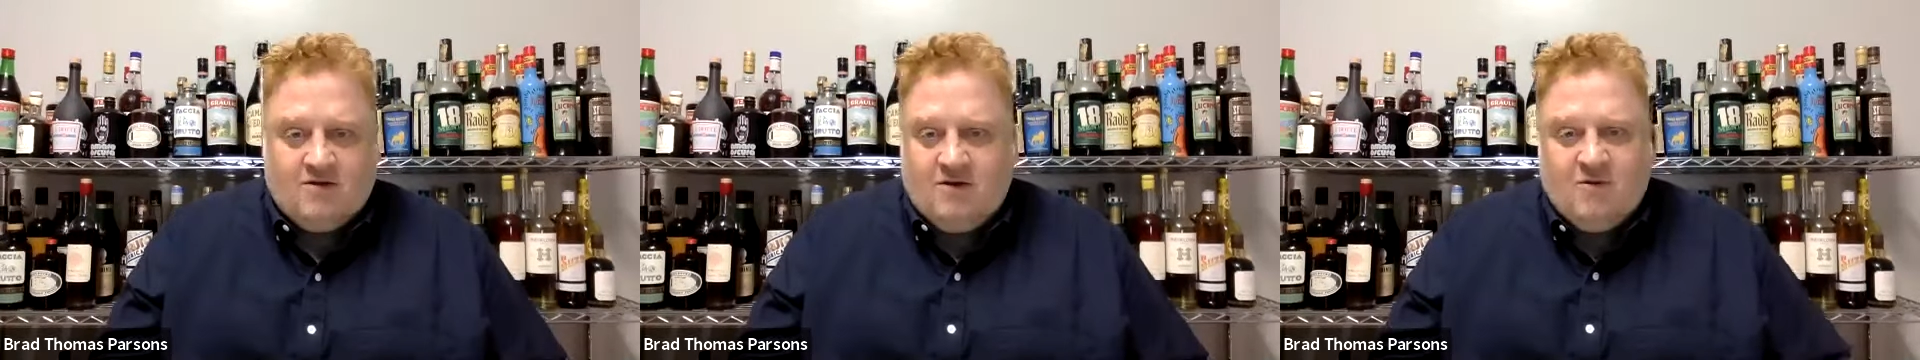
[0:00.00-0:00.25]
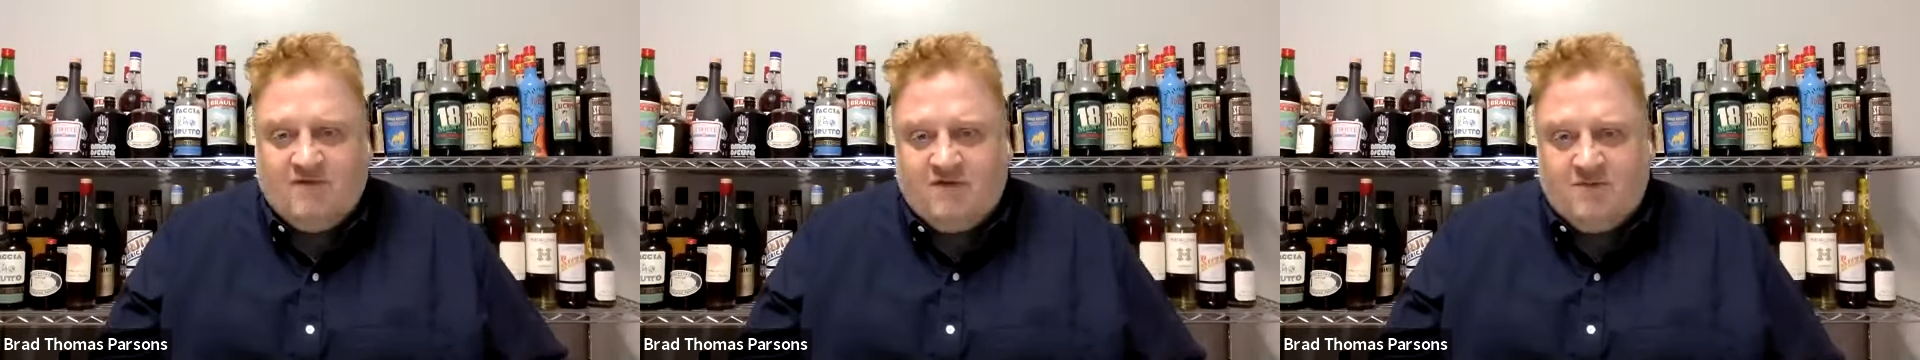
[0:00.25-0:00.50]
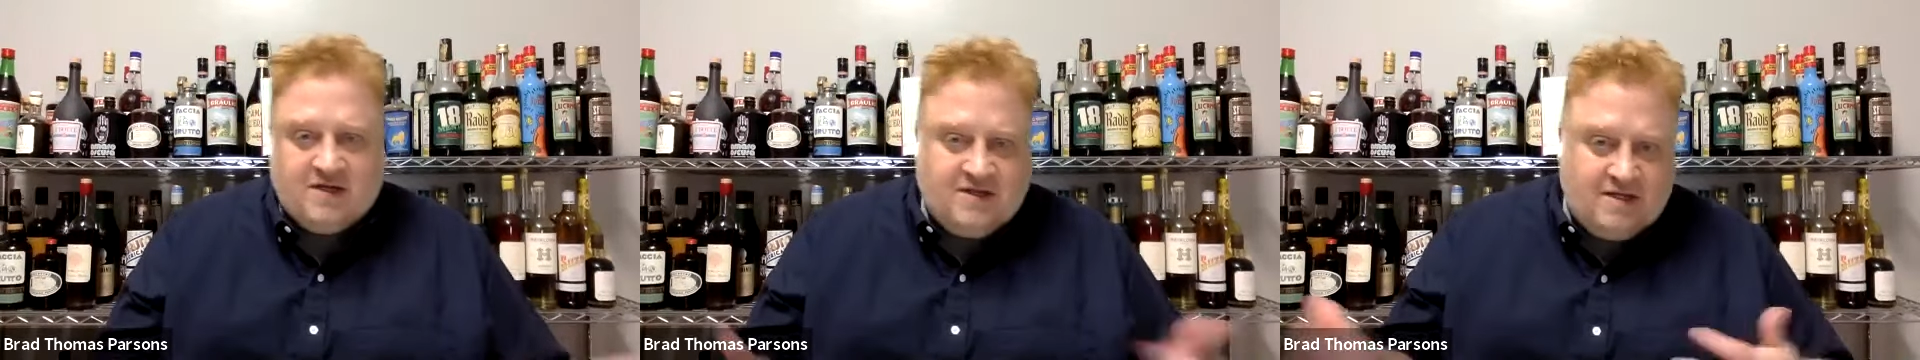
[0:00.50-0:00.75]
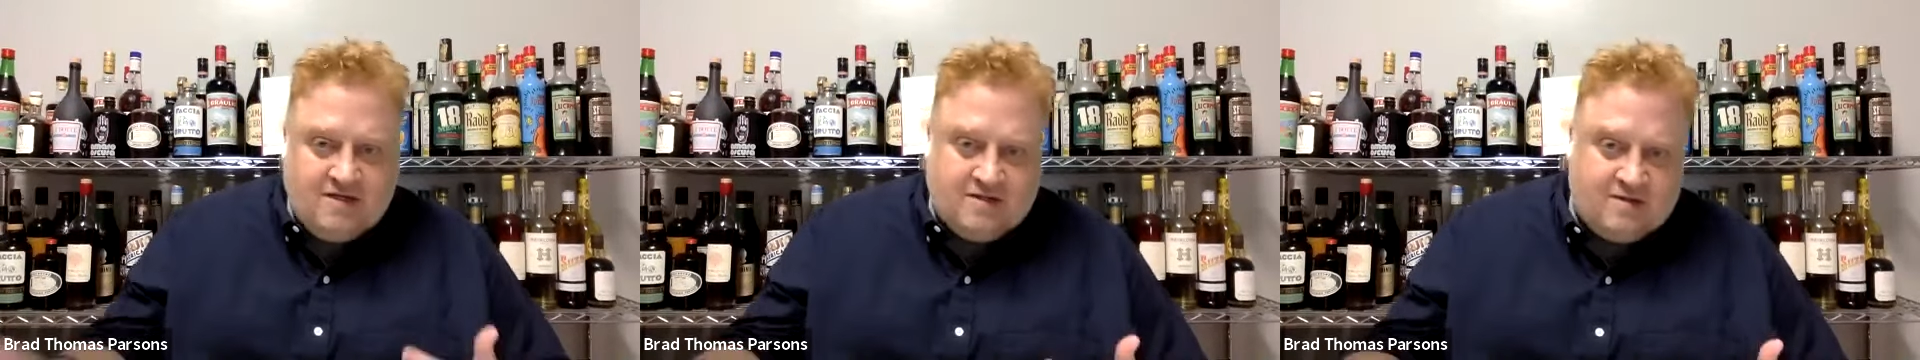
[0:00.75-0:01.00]
So it went from
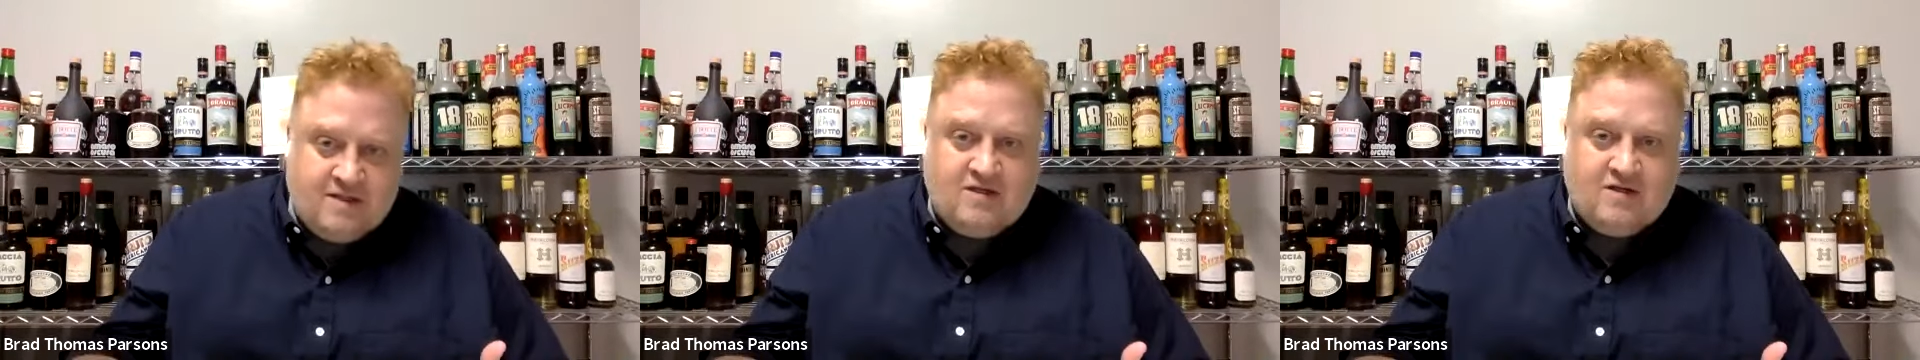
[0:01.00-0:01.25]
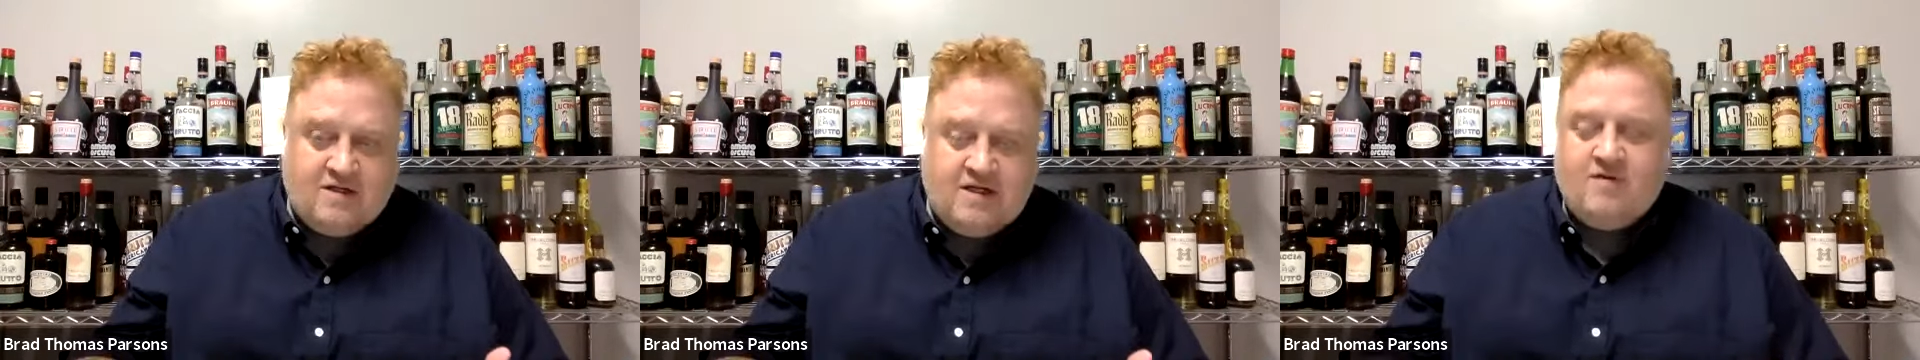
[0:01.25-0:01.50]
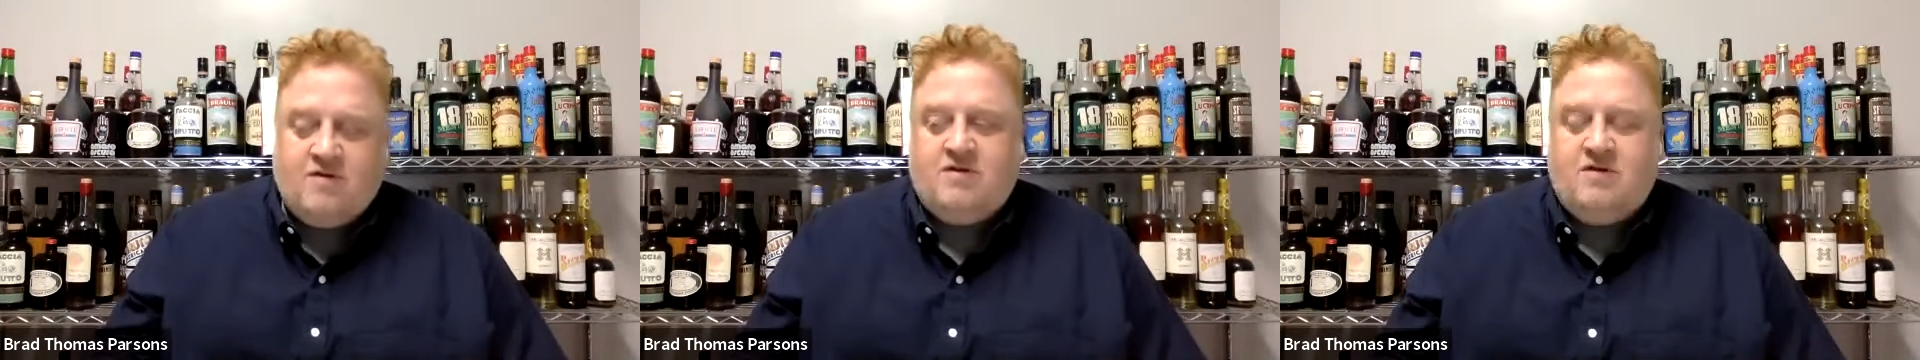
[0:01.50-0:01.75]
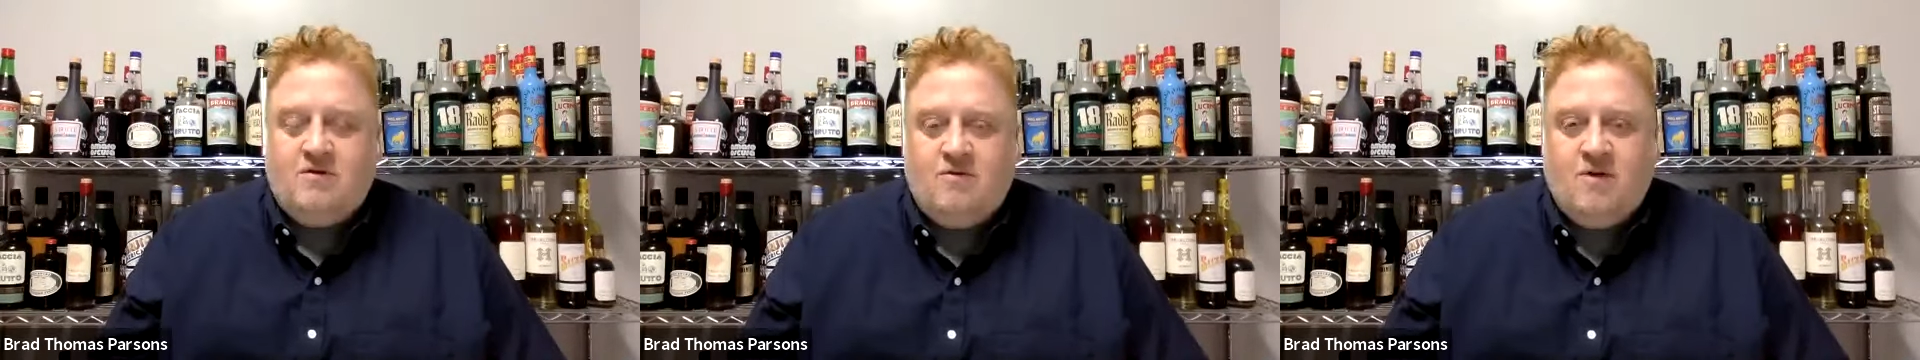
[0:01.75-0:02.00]
dusty
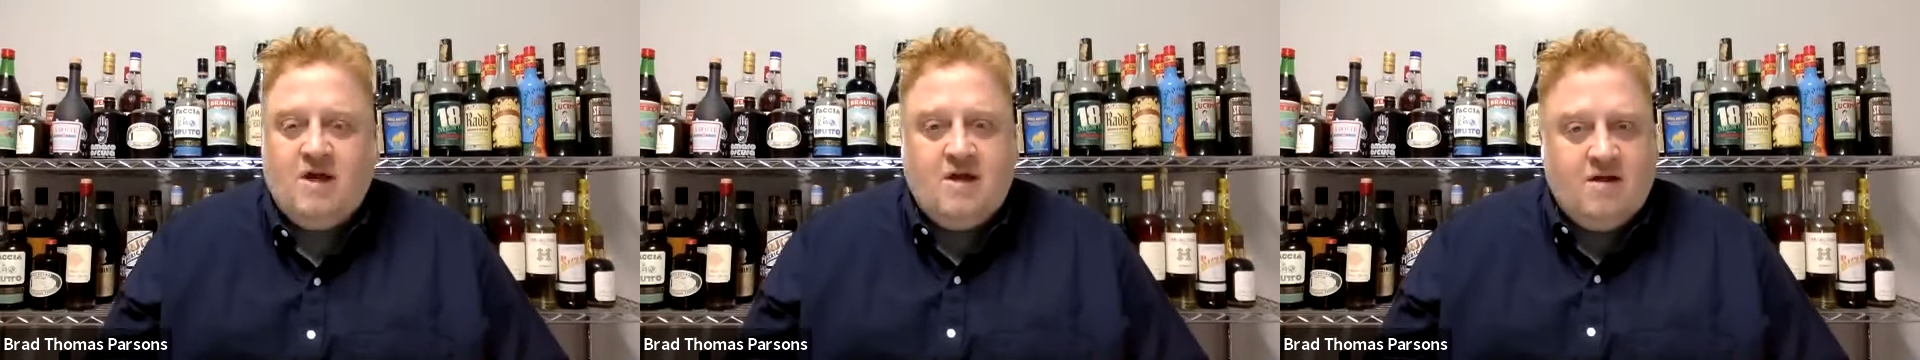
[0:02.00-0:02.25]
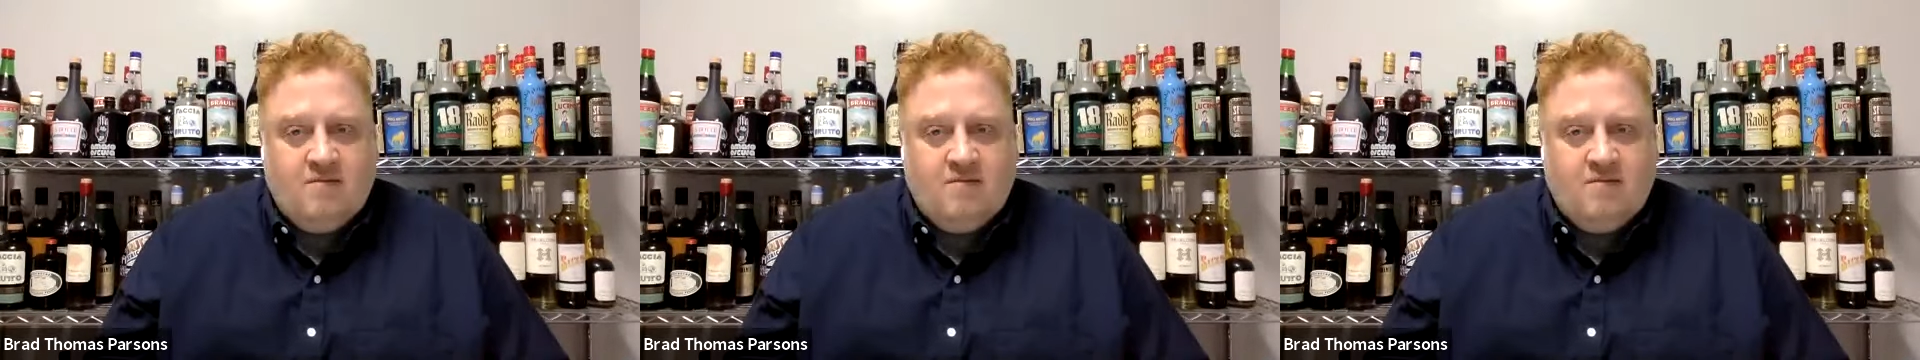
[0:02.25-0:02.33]
digestivo to